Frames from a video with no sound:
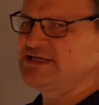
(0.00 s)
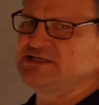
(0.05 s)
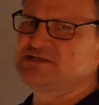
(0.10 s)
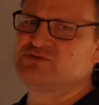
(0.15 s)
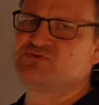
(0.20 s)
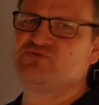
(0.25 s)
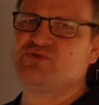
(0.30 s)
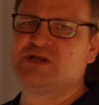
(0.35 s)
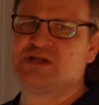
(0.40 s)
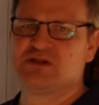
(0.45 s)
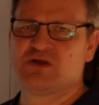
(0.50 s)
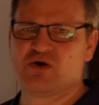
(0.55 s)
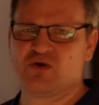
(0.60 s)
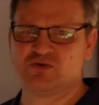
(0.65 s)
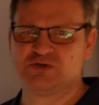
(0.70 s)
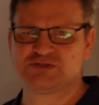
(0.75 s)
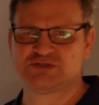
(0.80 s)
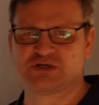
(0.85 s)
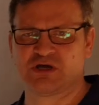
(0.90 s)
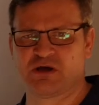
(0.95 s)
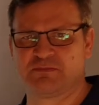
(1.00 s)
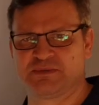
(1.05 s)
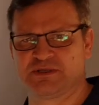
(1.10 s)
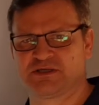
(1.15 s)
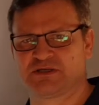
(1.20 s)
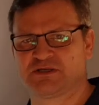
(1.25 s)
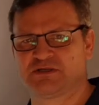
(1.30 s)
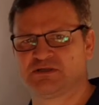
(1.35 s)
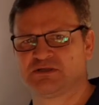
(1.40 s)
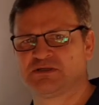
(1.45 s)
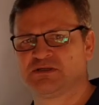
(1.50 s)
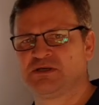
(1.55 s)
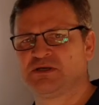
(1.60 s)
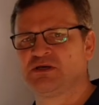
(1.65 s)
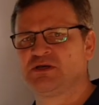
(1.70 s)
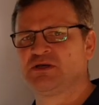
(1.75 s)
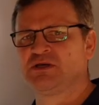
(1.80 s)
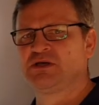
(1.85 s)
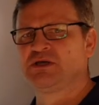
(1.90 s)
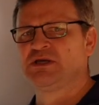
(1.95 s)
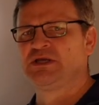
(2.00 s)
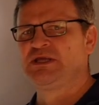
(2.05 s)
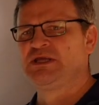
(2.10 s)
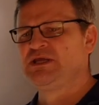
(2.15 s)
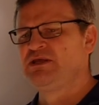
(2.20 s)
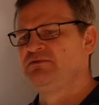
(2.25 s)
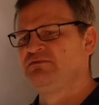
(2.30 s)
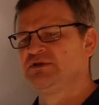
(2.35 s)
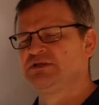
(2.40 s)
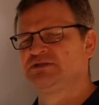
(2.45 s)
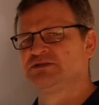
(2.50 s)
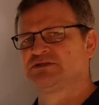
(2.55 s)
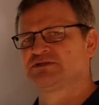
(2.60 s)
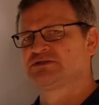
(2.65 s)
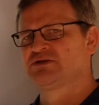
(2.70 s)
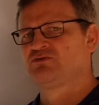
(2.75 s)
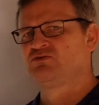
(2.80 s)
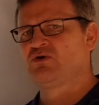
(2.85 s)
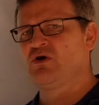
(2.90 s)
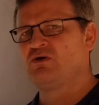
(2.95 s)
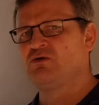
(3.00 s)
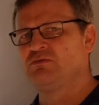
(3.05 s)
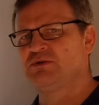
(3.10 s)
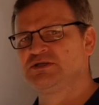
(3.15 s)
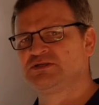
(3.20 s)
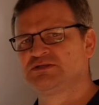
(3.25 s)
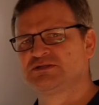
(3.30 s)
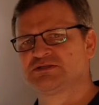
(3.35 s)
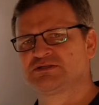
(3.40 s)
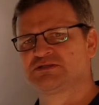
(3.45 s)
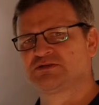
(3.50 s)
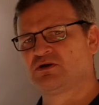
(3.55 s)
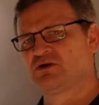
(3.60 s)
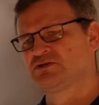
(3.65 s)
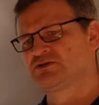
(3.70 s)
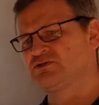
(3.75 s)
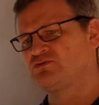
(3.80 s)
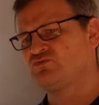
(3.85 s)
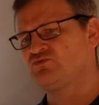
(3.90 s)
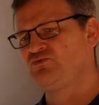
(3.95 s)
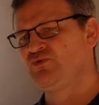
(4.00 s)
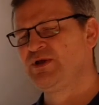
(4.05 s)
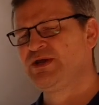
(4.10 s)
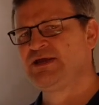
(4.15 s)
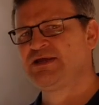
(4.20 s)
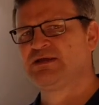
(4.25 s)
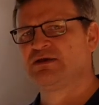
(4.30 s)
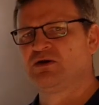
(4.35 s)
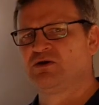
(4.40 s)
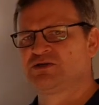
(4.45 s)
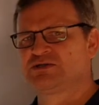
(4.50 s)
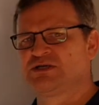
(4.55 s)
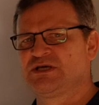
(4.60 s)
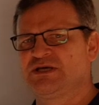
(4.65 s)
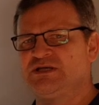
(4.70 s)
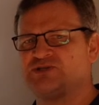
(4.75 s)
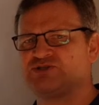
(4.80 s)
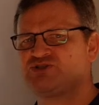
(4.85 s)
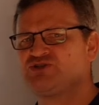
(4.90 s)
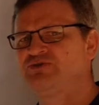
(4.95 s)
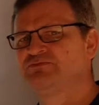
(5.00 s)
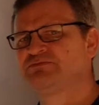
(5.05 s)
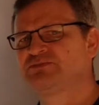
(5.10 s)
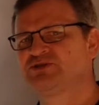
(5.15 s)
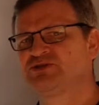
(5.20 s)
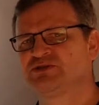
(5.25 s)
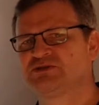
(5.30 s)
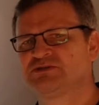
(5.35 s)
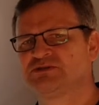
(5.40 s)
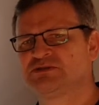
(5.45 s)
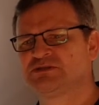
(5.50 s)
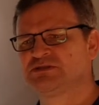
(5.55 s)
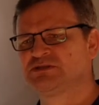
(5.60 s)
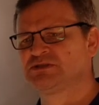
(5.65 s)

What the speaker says: is a real old topic. Even the Romans or the Greek or the Egyptian